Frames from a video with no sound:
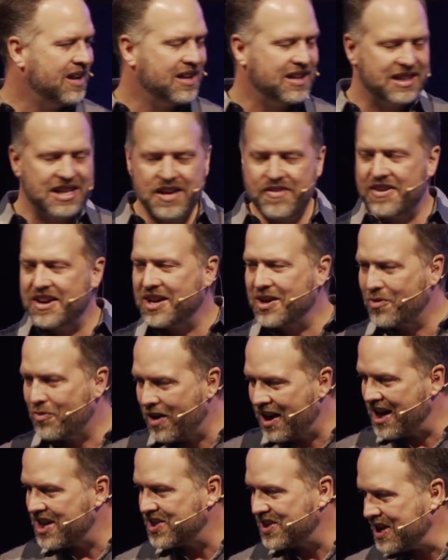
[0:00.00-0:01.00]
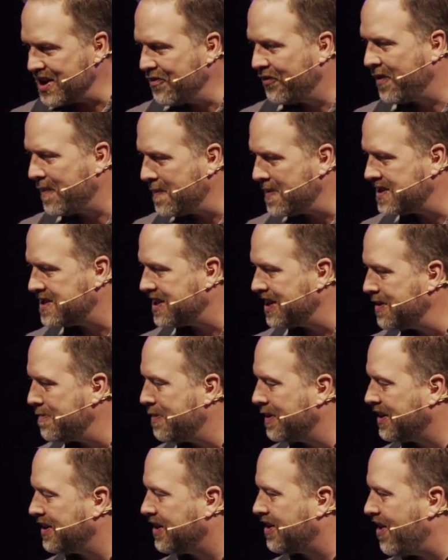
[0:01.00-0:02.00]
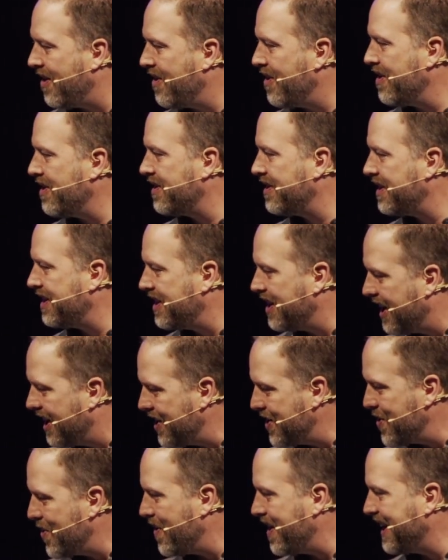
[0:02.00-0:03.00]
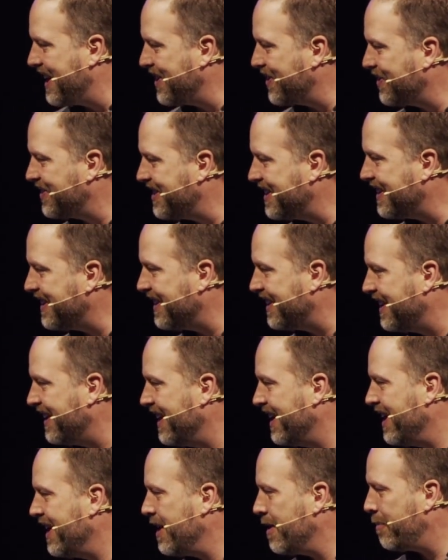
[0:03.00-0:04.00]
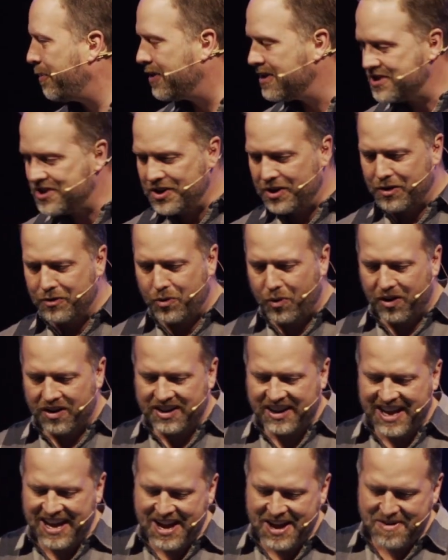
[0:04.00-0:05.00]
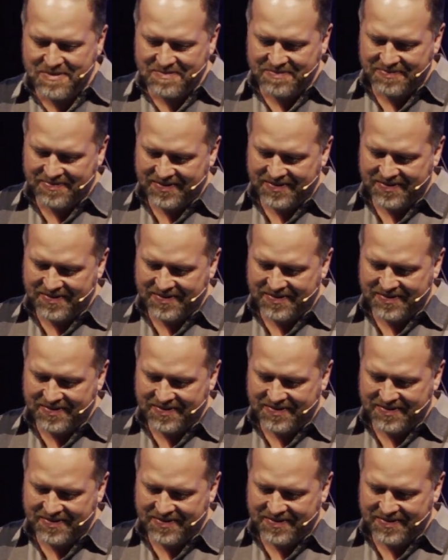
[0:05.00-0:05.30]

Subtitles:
living in what has infamously been called the Hanoi Hilton prisoner of war camp.